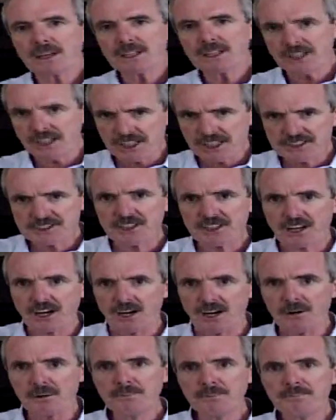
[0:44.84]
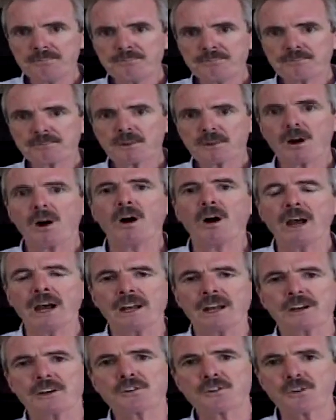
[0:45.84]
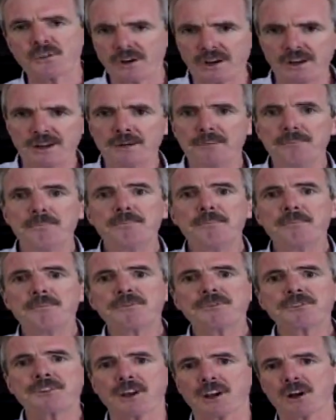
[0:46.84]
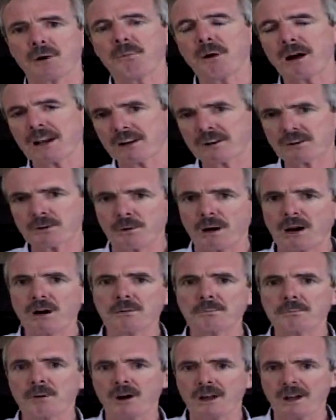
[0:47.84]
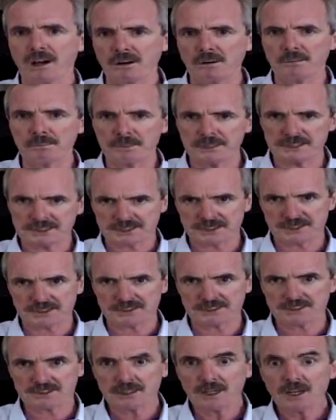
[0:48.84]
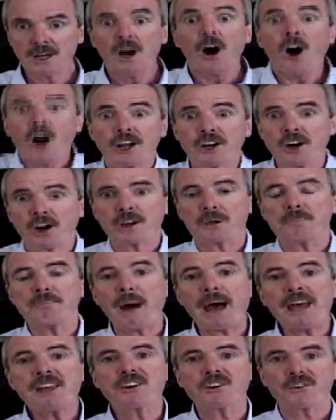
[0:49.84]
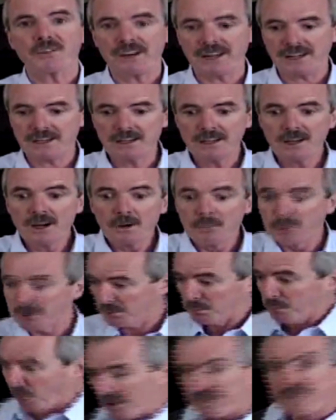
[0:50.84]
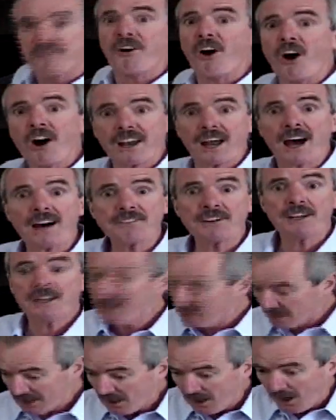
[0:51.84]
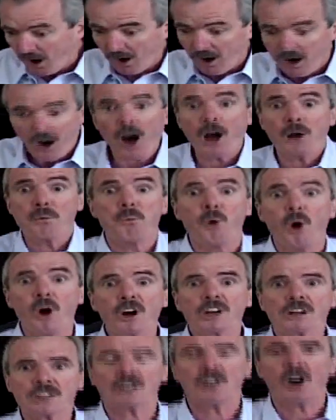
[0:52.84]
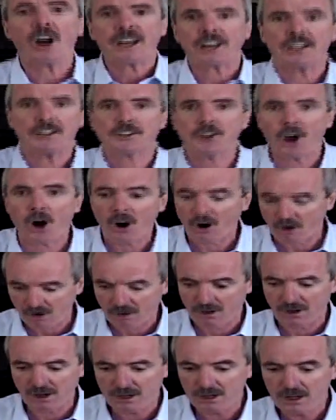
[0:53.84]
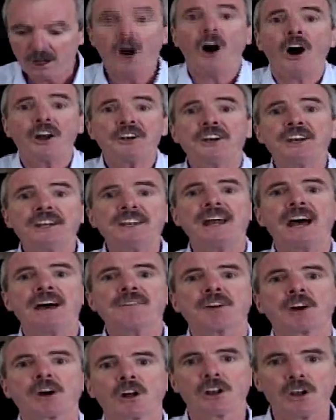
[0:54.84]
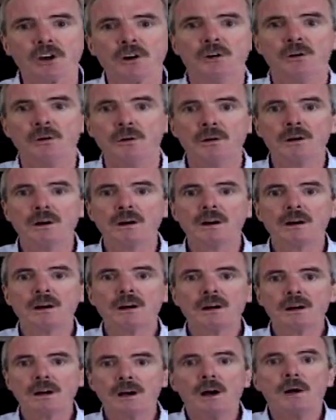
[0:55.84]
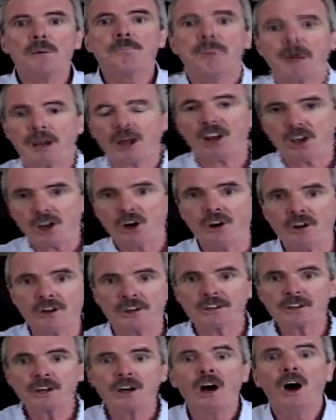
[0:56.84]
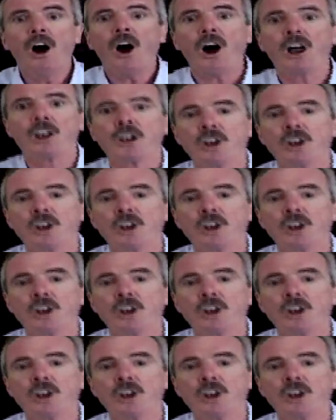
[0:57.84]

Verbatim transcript: Years ago, I had a dream that I wanted to own my own business. I got a bakery with a wood-fired oven. I worked like a dog. I didn't have a clue, but I learnt. I